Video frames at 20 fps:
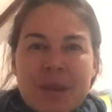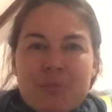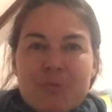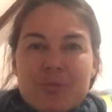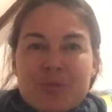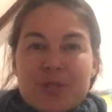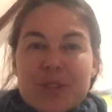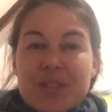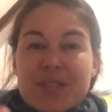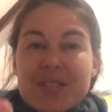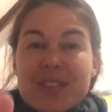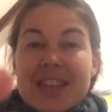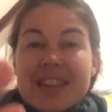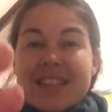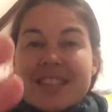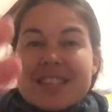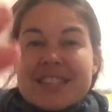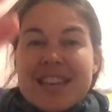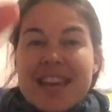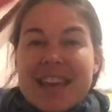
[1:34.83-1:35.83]
Breathe
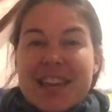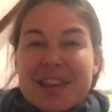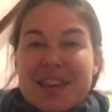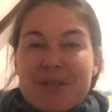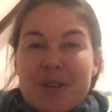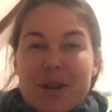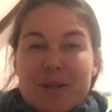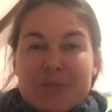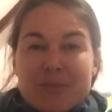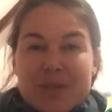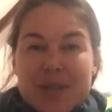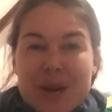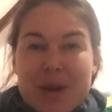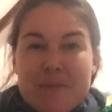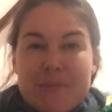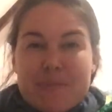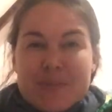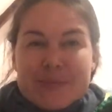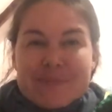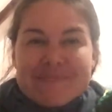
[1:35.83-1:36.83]
in, take your arms
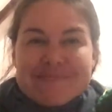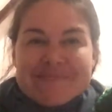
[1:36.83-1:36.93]
up.